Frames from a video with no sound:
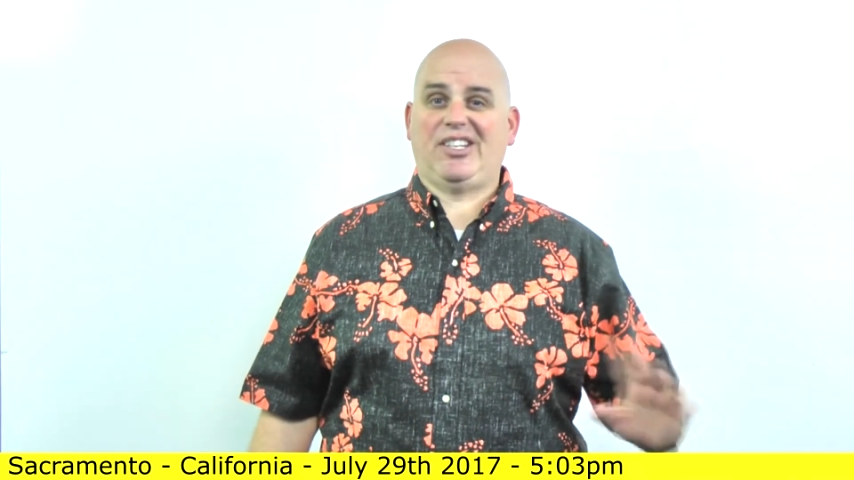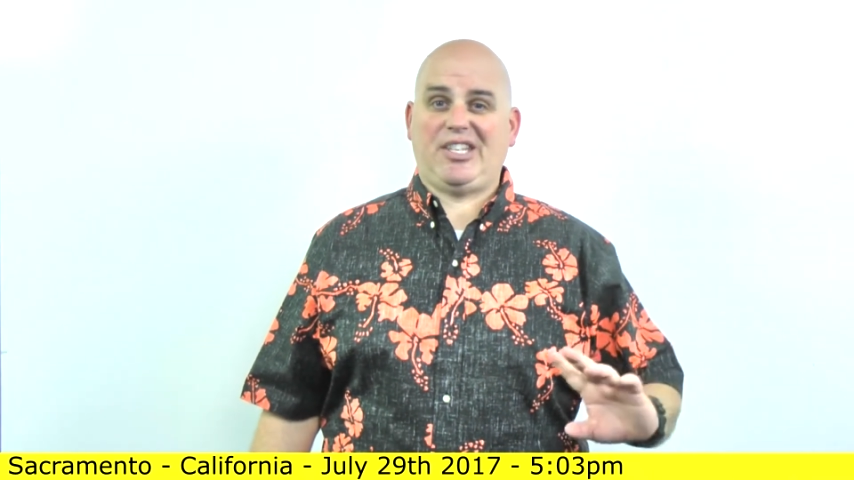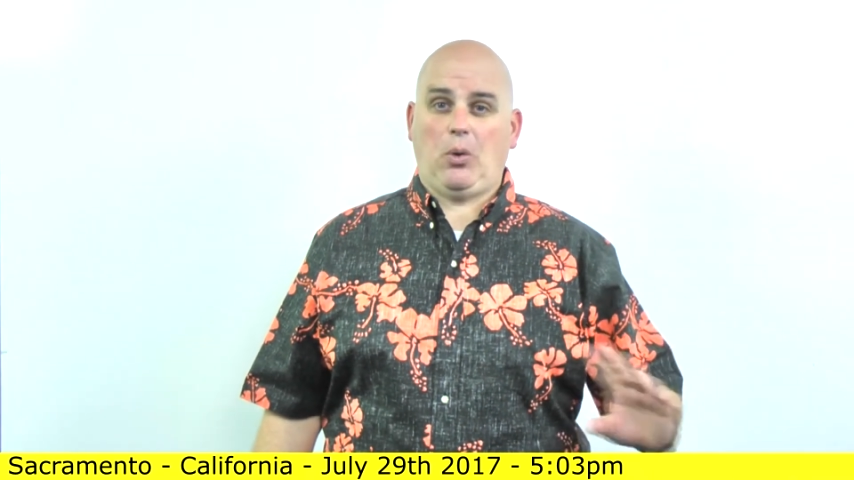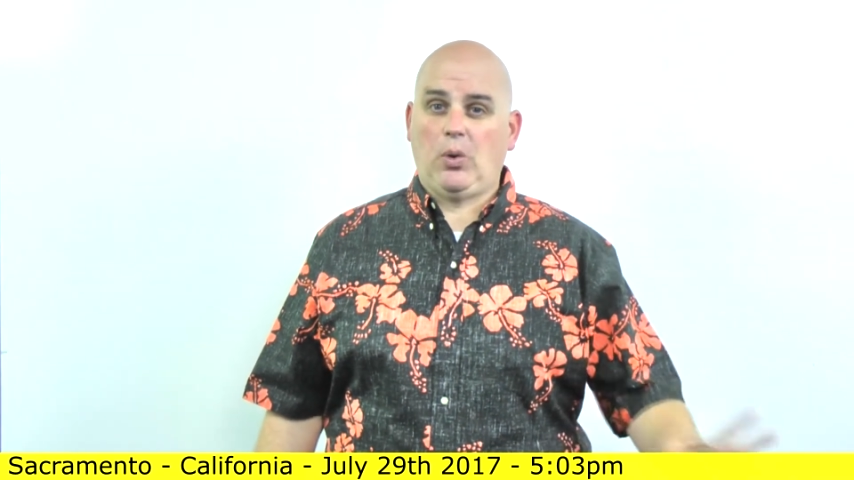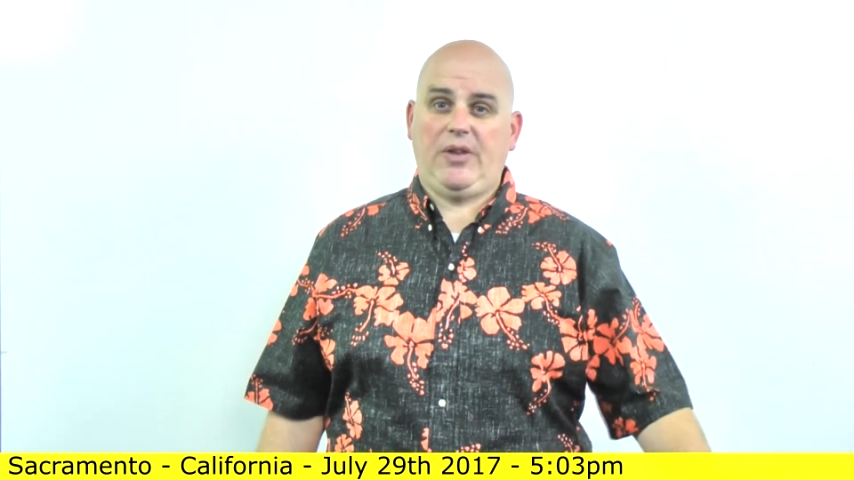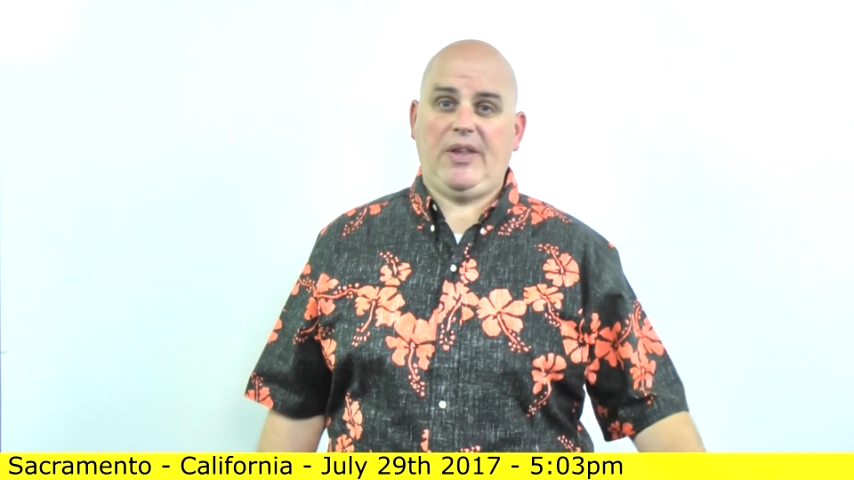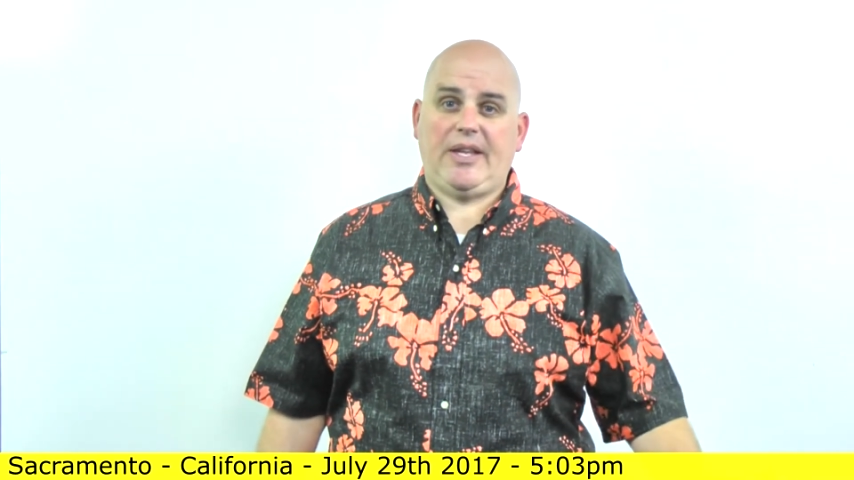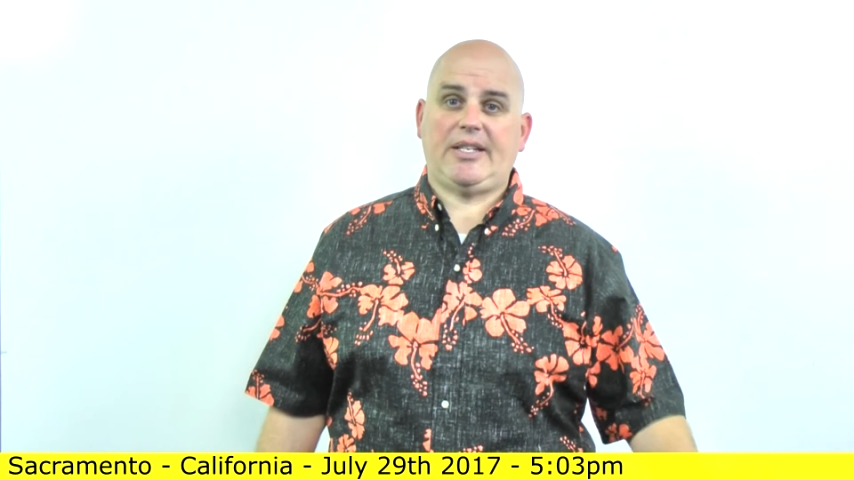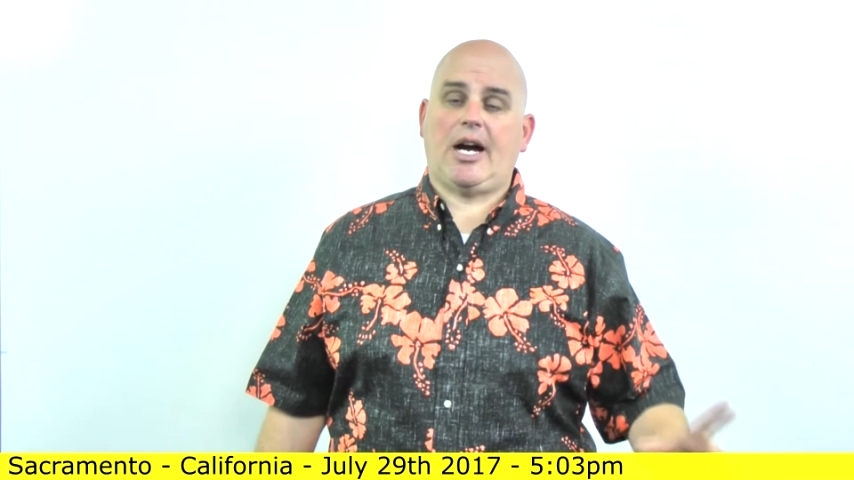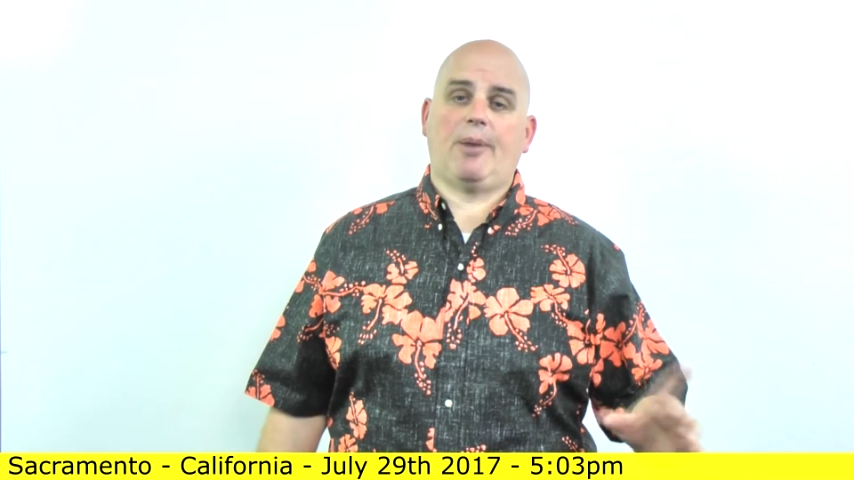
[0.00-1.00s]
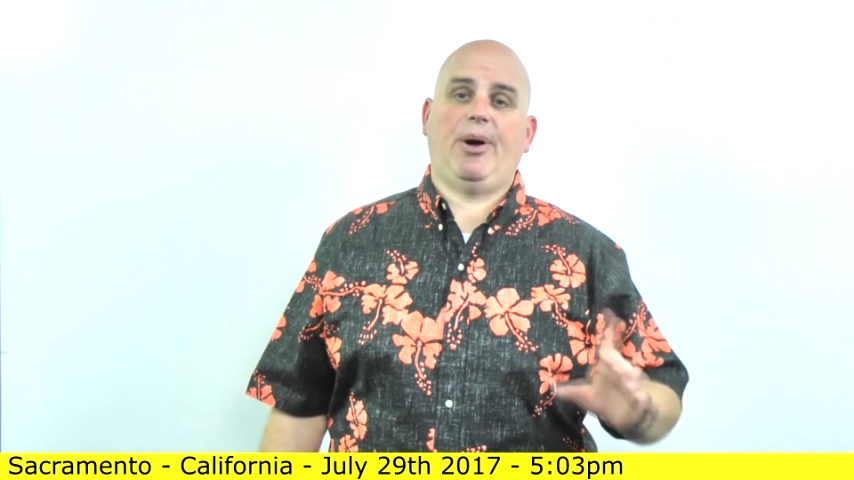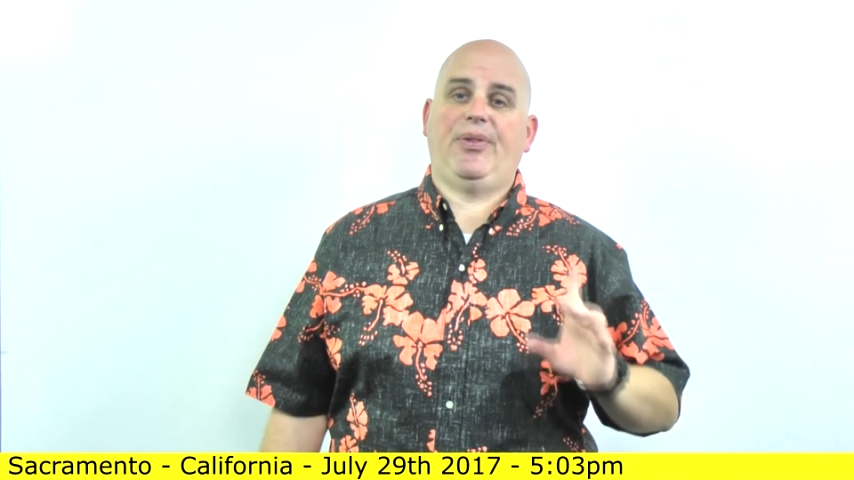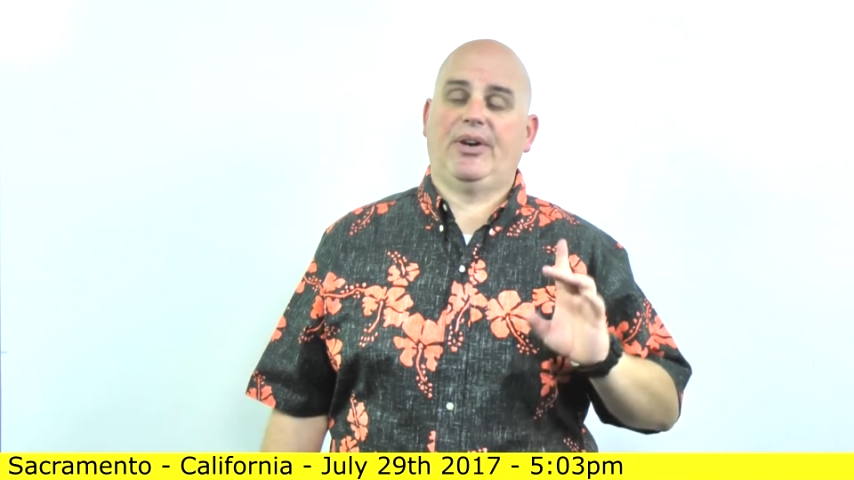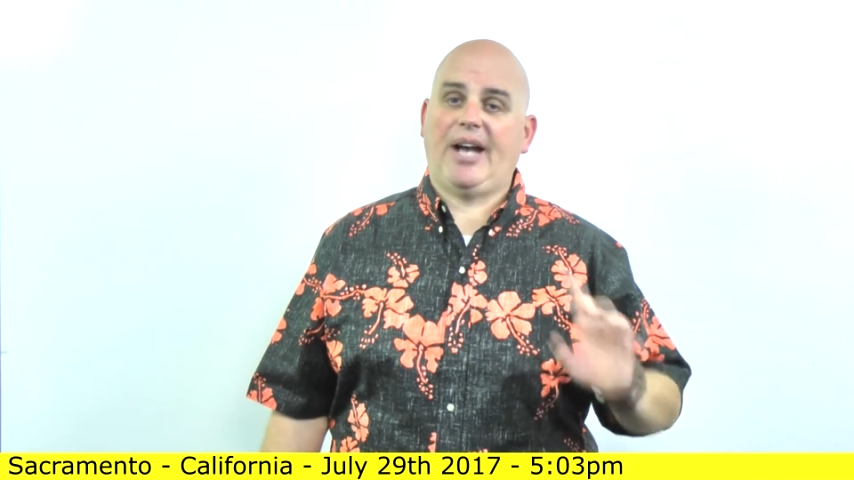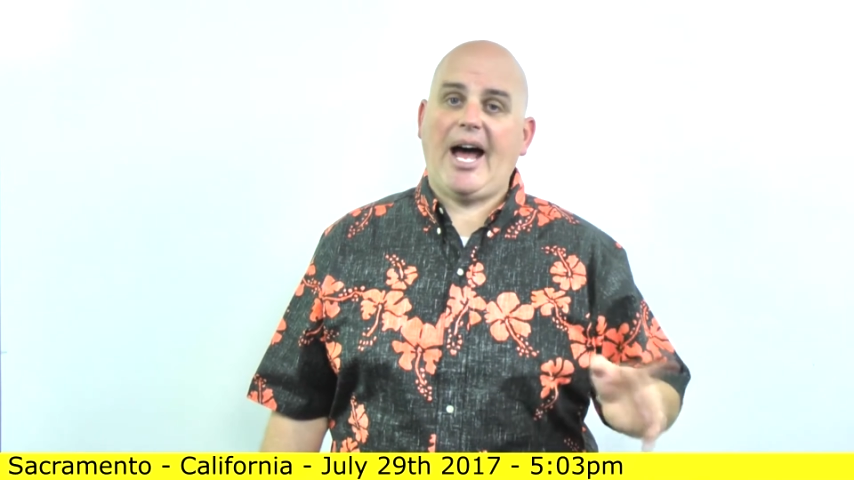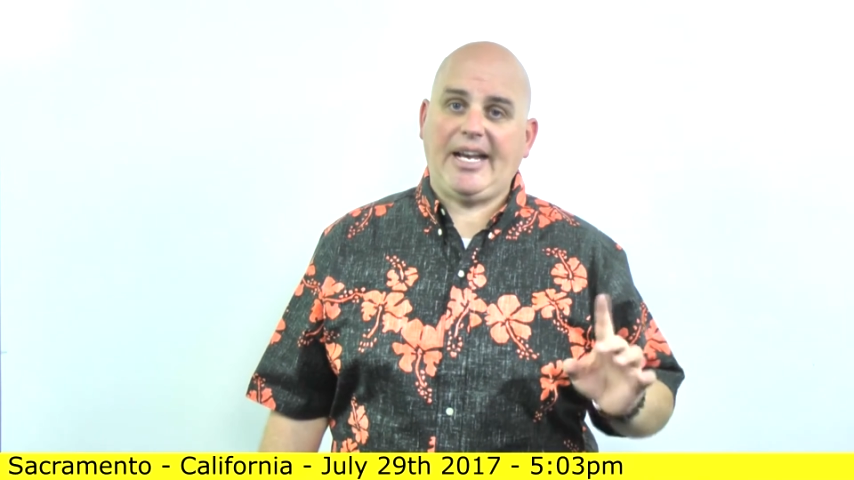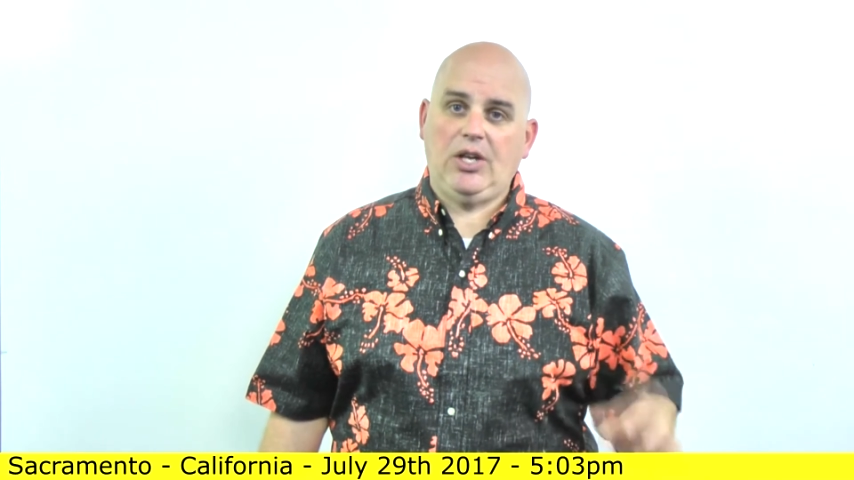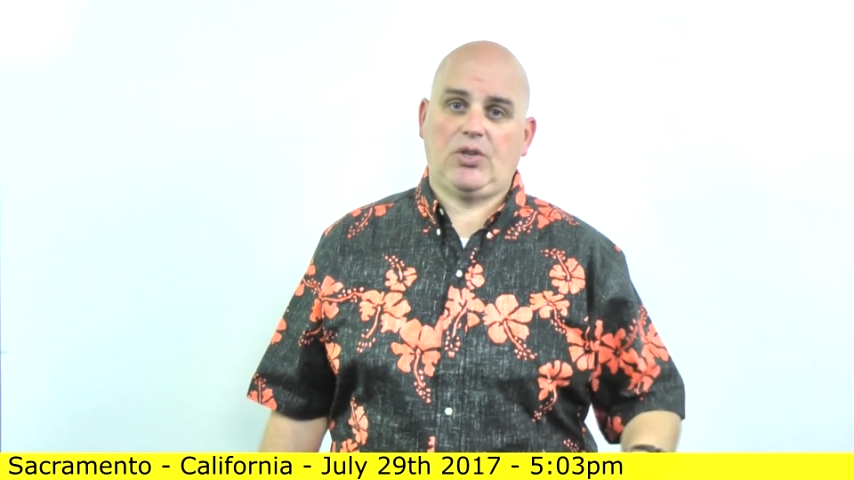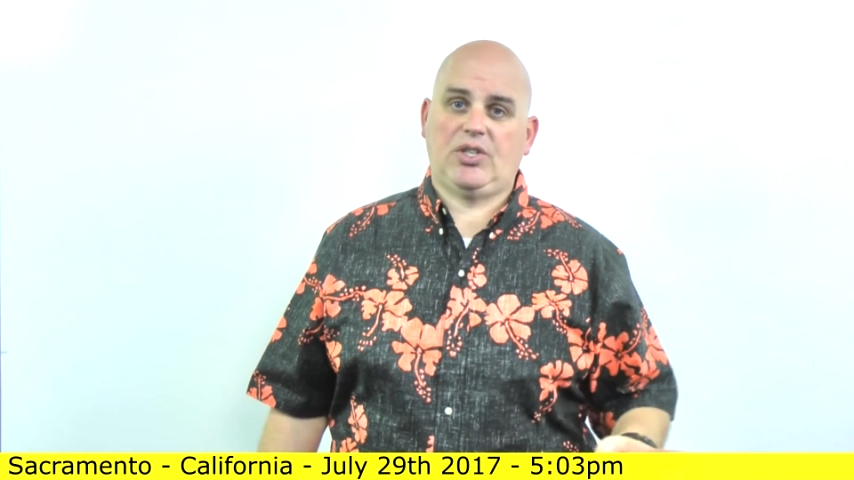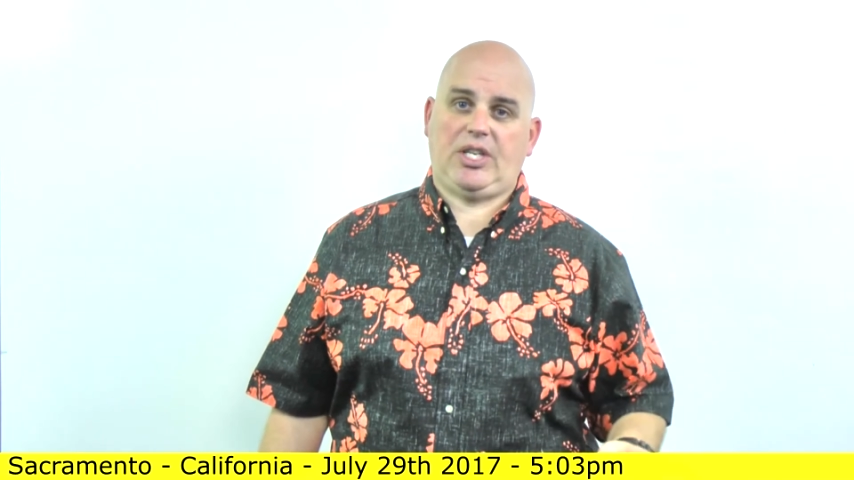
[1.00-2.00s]
It's the only thing they talk about. They're not
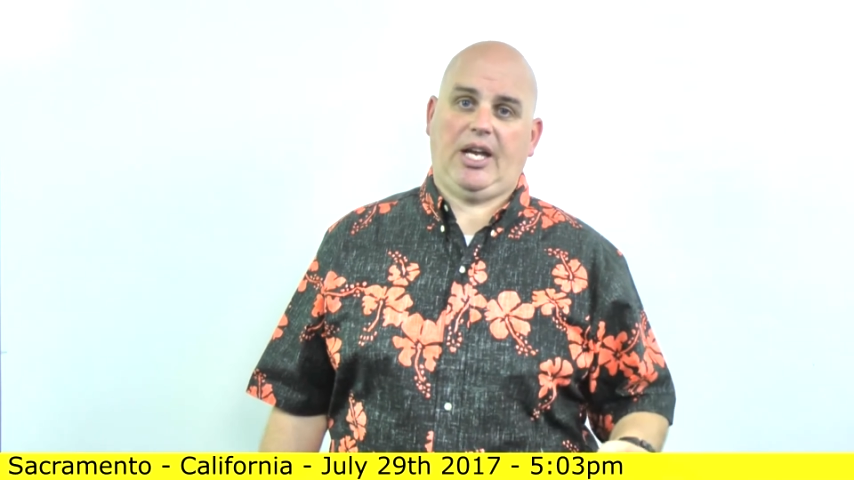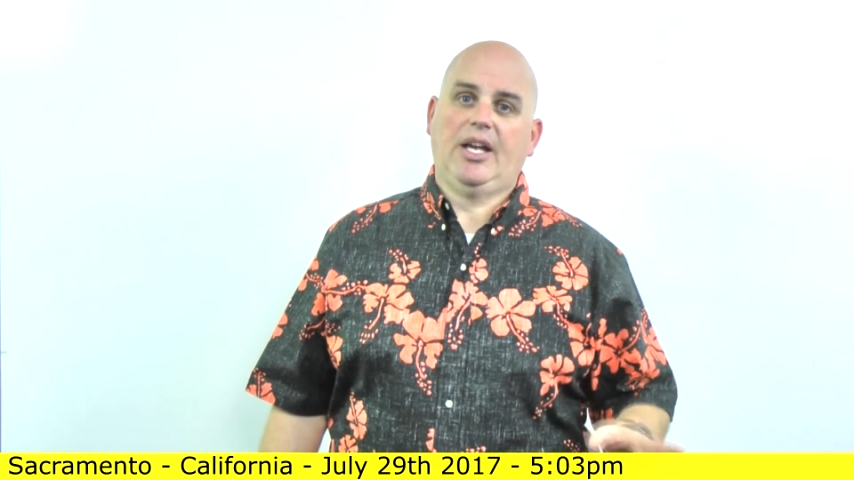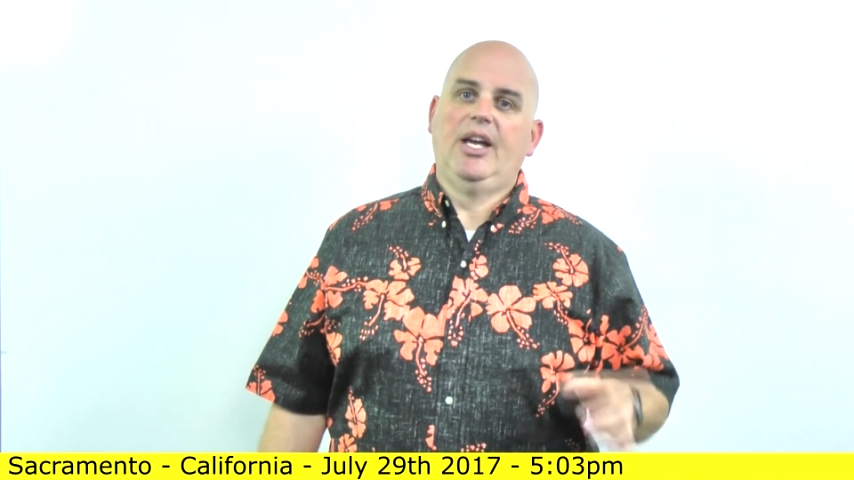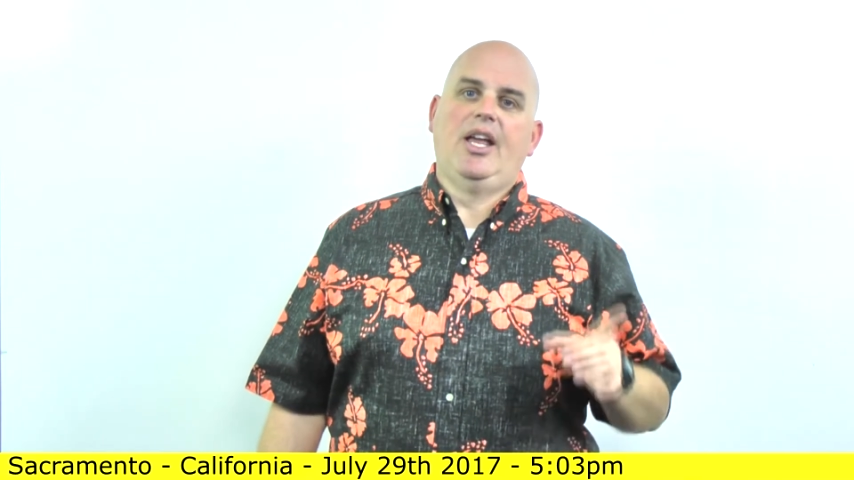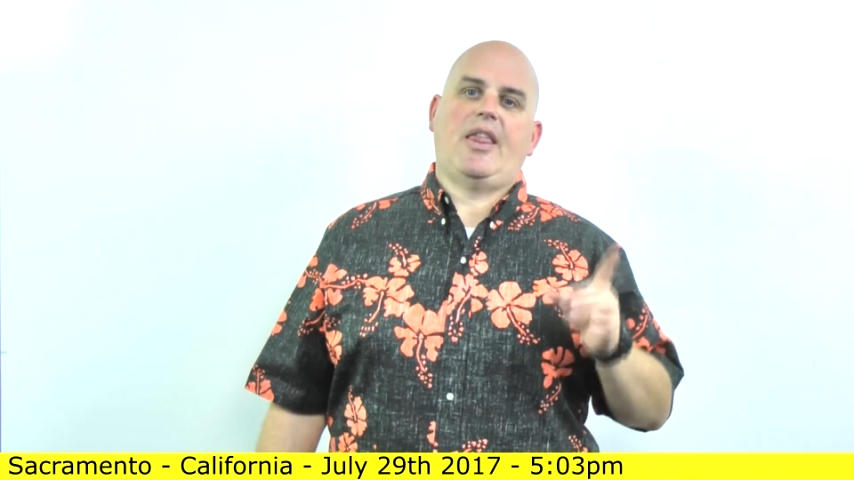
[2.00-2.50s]
interesting.